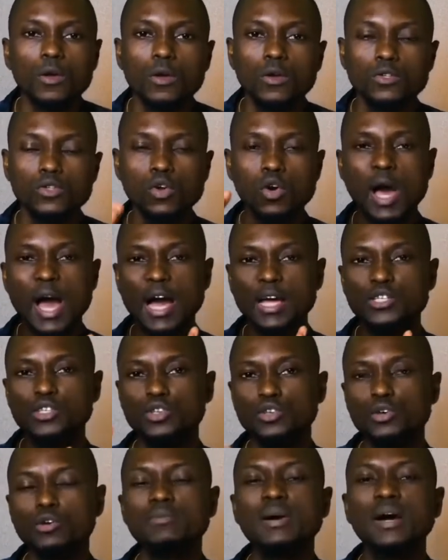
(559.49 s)
So as
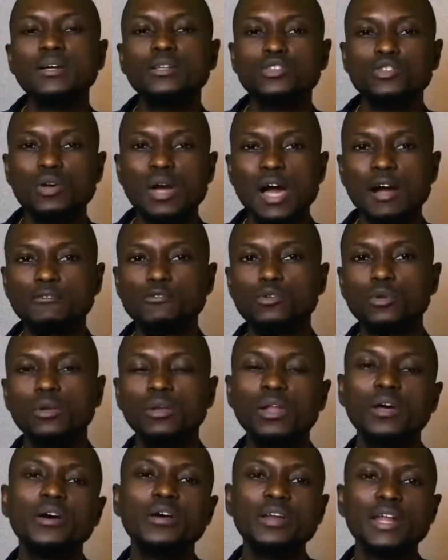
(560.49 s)
humans, you have to
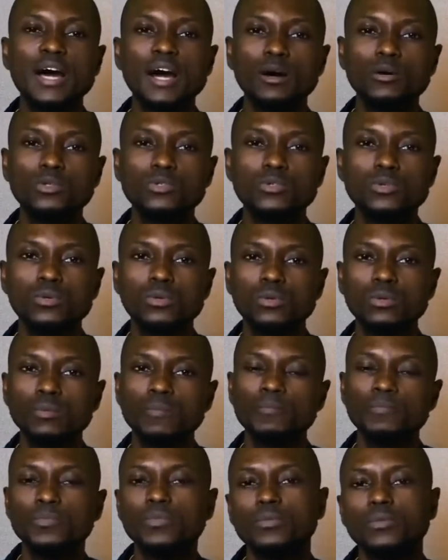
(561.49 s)
learn how to
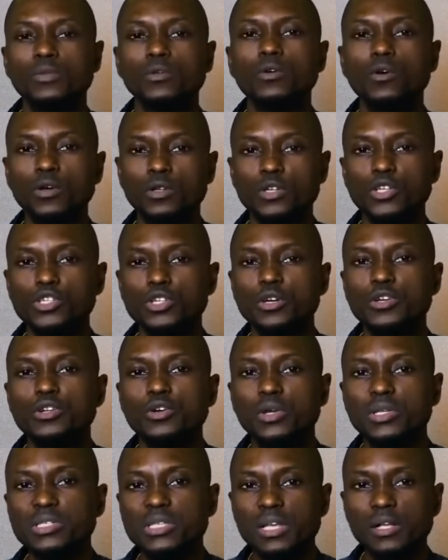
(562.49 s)
condition
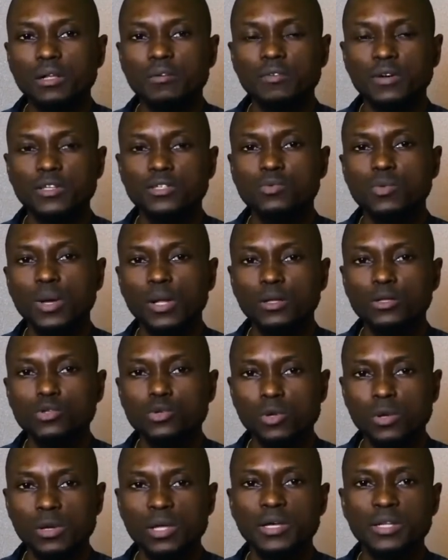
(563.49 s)
yourself as well to
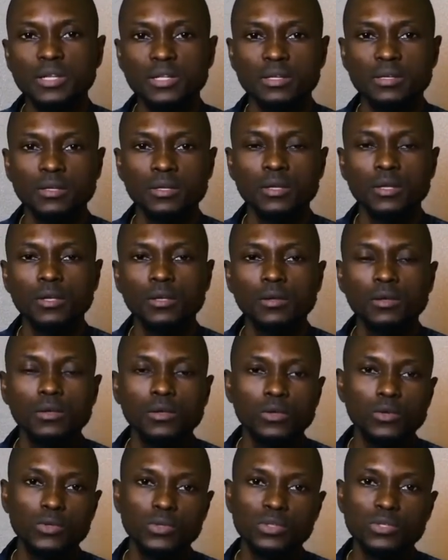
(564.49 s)
learning.
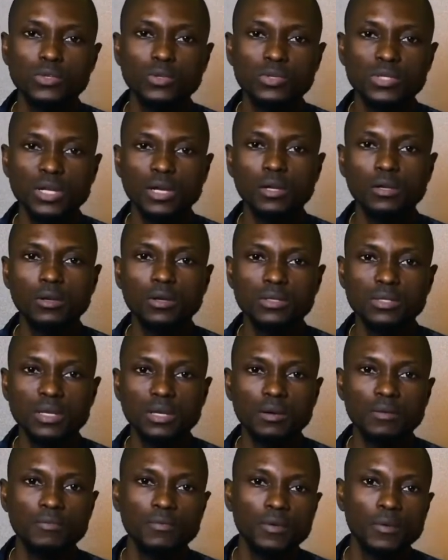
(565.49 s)
You tell
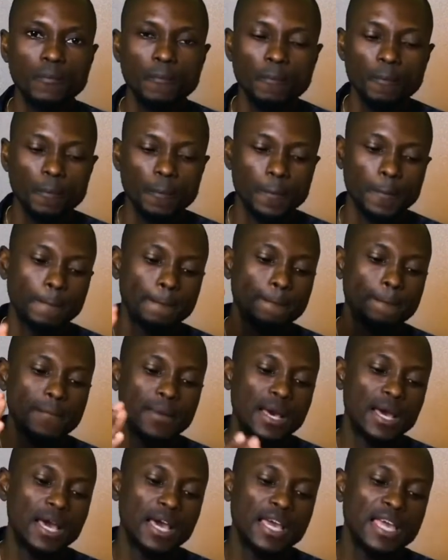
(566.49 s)
yourself,
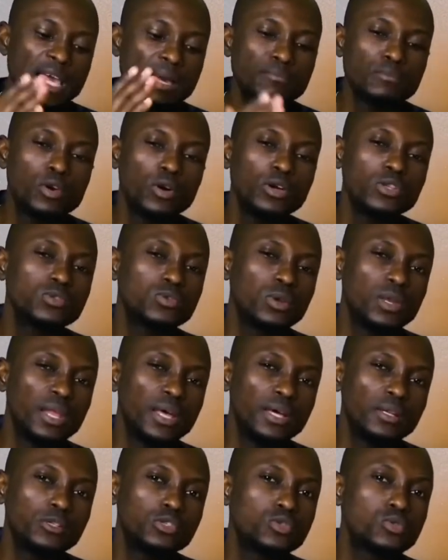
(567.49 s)
I am going to
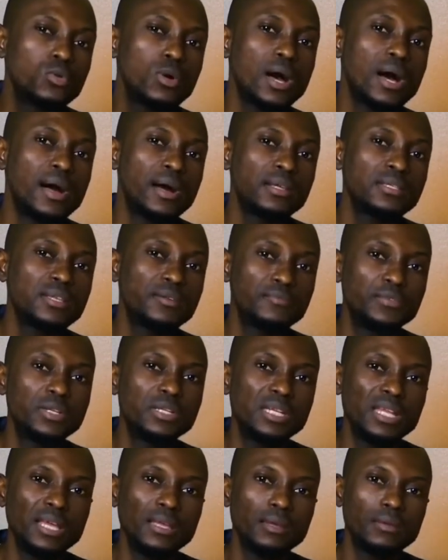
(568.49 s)
learn 2 hours
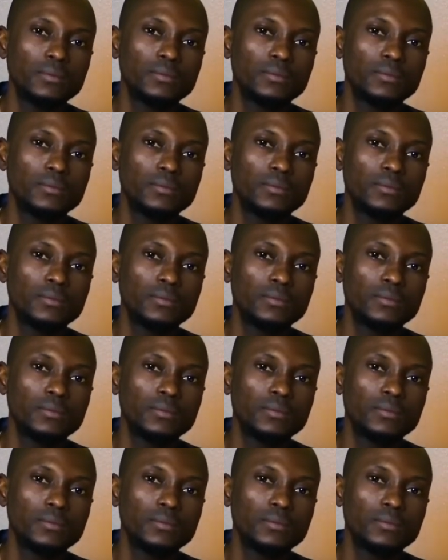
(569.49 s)
every day.